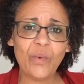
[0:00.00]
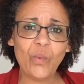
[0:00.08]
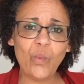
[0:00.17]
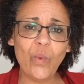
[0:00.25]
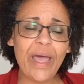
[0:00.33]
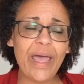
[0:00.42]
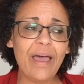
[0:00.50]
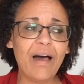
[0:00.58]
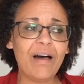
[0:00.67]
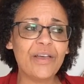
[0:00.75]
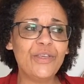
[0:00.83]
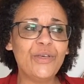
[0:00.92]
Where
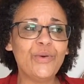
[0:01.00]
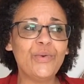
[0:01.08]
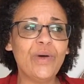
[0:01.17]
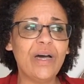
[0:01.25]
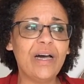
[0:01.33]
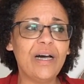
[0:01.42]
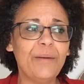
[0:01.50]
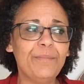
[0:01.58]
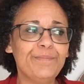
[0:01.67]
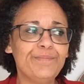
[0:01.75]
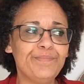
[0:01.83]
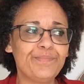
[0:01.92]
are you
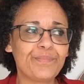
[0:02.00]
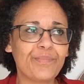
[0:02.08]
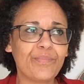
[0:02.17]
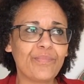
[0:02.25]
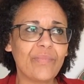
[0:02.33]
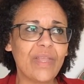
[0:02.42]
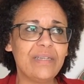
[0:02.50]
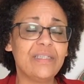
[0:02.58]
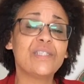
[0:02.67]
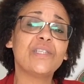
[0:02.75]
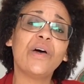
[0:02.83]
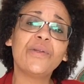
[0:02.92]

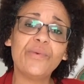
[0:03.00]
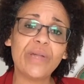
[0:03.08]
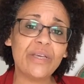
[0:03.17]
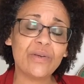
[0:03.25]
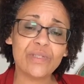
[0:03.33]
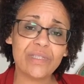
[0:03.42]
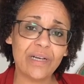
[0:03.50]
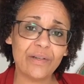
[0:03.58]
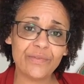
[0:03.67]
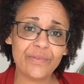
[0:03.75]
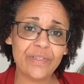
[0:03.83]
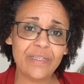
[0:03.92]
dishonoring
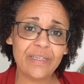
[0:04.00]
yourself?